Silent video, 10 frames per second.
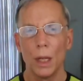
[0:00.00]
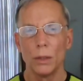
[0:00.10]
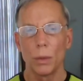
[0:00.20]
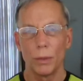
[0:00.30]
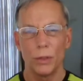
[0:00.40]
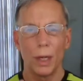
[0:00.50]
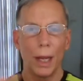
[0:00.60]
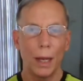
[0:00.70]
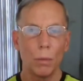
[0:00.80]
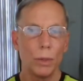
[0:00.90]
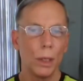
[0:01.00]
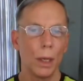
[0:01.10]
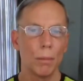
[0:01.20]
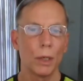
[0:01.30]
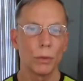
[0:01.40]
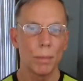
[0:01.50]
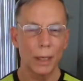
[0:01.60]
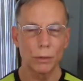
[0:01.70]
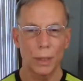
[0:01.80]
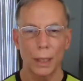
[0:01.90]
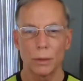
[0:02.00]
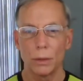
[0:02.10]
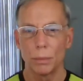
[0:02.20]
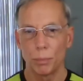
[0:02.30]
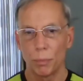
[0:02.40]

so what you're getting when you get mushroom extracts is